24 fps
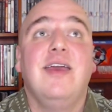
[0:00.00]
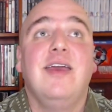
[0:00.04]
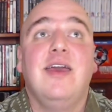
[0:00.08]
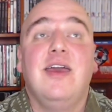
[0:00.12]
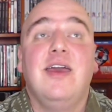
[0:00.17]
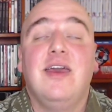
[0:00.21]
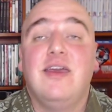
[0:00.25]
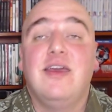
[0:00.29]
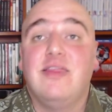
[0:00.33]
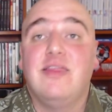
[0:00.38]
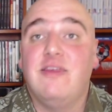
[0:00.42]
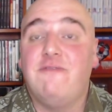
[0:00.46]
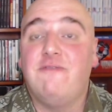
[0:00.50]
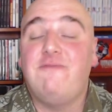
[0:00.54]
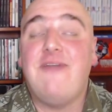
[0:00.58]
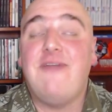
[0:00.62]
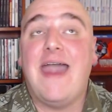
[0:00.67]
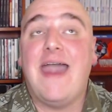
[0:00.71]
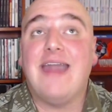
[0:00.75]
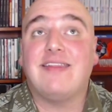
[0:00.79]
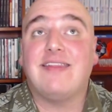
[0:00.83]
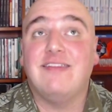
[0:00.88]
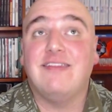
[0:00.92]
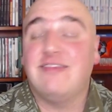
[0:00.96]
the
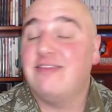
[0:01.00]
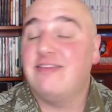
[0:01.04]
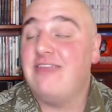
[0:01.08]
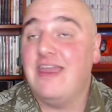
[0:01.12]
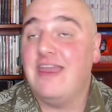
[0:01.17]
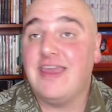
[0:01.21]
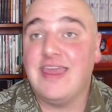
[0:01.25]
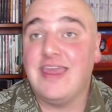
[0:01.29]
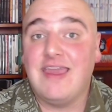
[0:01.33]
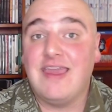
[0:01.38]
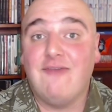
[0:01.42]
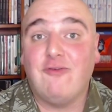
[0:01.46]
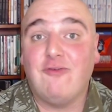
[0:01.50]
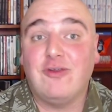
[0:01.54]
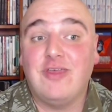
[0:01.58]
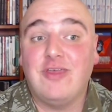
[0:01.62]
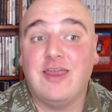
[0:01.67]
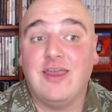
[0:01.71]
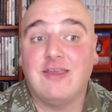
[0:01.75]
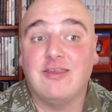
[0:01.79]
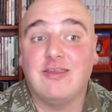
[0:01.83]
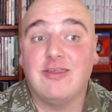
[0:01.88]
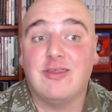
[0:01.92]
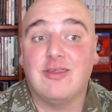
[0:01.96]
fact it's taking
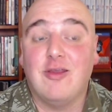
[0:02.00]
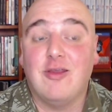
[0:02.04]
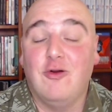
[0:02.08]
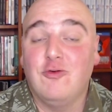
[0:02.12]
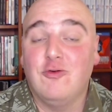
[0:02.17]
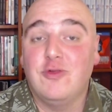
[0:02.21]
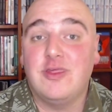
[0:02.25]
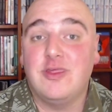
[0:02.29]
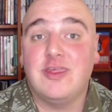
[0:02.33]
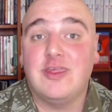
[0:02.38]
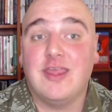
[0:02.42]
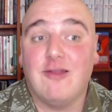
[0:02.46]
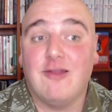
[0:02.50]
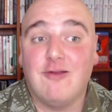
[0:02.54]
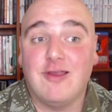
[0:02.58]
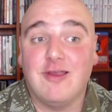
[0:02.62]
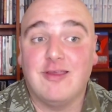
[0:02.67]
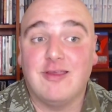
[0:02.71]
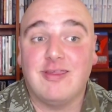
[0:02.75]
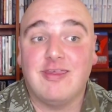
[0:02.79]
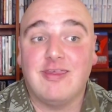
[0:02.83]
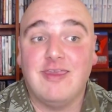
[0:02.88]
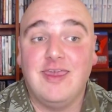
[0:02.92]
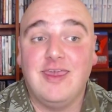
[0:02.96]
everything so
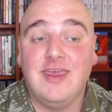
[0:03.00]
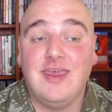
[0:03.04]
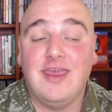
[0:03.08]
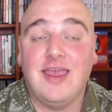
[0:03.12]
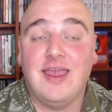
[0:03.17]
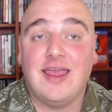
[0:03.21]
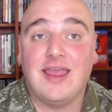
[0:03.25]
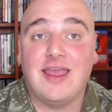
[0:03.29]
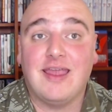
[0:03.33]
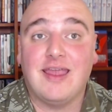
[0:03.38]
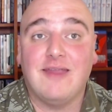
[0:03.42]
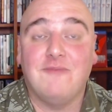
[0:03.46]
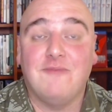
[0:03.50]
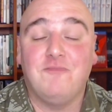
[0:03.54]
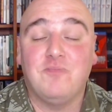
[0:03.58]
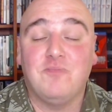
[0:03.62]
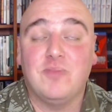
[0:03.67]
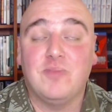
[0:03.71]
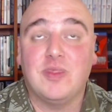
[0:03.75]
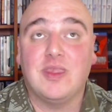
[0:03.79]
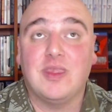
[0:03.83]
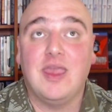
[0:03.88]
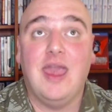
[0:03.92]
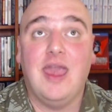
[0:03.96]
seriously
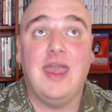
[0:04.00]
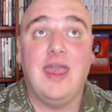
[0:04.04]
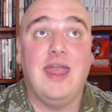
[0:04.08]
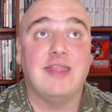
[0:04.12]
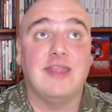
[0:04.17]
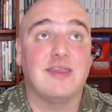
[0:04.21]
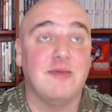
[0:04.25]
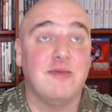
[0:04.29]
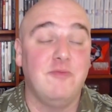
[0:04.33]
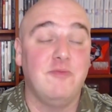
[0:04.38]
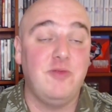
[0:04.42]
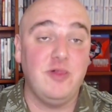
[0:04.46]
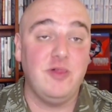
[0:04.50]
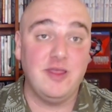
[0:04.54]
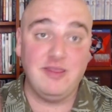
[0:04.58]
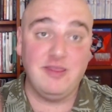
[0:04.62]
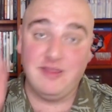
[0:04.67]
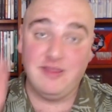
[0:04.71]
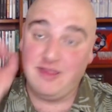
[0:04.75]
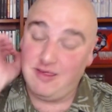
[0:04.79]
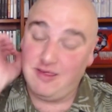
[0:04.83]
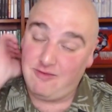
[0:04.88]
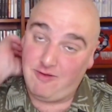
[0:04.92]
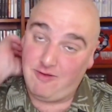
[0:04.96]
and completely
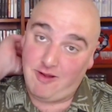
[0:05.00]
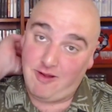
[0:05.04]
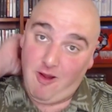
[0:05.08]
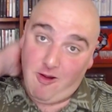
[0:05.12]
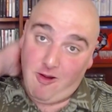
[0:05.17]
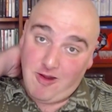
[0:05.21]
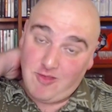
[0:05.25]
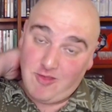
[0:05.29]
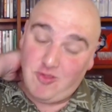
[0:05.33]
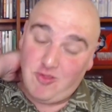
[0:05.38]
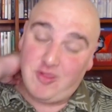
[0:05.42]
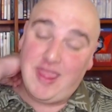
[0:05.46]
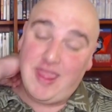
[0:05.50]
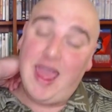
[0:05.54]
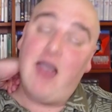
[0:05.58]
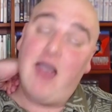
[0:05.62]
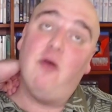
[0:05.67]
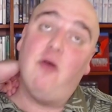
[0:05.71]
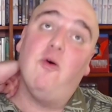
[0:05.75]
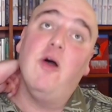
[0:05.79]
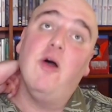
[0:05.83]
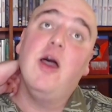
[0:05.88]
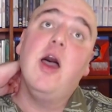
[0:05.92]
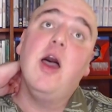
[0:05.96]
disregarding just
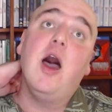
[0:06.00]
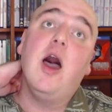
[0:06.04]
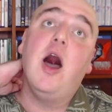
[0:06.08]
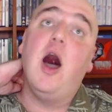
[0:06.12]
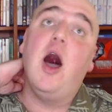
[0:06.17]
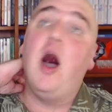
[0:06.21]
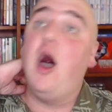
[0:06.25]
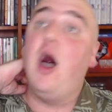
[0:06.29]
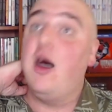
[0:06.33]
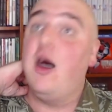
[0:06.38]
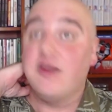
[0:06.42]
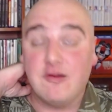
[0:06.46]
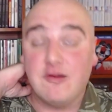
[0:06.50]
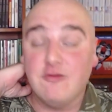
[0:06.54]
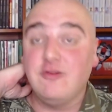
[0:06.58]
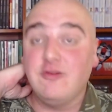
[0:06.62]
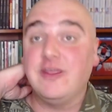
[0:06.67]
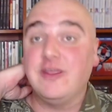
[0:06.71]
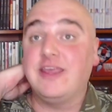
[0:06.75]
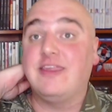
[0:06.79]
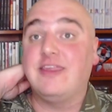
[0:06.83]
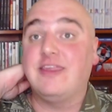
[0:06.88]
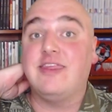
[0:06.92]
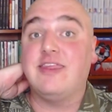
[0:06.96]
how
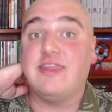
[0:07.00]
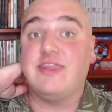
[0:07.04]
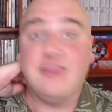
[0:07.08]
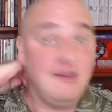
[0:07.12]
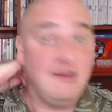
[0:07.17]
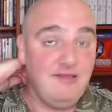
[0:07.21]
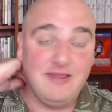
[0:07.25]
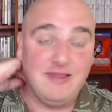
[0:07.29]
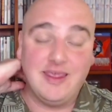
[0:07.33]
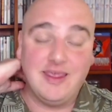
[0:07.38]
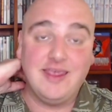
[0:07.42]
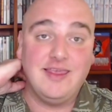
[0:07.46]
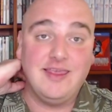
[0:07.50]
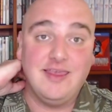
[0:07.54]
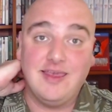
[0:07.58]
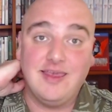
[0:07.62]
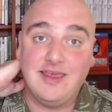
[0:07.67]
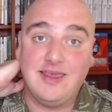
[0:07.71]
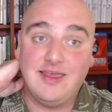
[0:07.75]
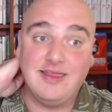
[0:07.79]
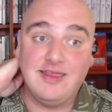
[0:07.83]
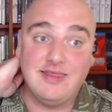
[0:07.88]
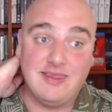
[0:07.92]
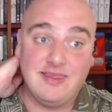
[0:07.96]
utterly silly
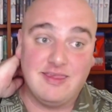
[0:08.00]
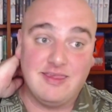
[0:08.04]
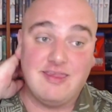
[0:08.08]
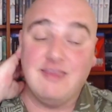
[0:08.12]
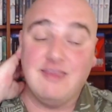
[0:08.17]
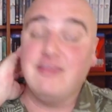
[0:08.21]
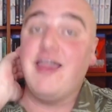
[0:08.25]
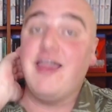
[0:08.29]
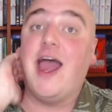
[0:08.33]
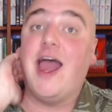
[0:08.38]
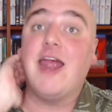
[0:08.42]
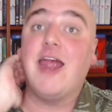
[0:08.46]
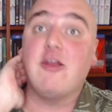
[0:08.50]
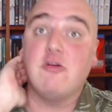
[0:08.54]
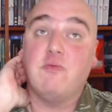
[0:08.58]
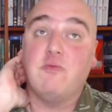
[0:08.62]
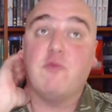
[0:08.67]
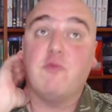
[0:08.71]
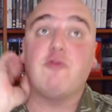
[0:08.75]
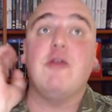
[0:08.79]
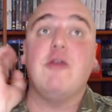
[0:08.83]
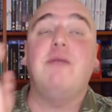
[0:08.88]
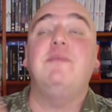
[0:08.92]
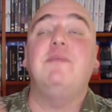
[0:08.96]
this entire
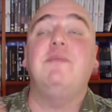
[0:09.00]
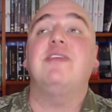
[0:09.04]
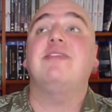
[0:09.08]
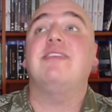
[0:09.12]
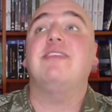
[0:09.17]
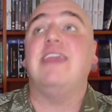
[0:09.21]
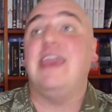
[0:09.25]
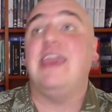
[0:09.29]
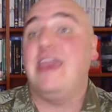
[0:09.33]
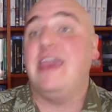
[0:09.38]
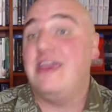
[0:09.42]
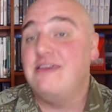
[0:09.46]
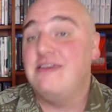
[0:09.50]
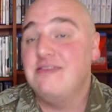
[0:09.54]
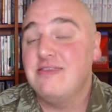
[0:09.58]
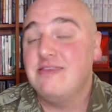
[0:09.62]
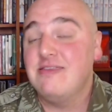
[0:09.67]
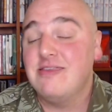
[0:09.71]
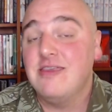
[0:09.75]
premise is.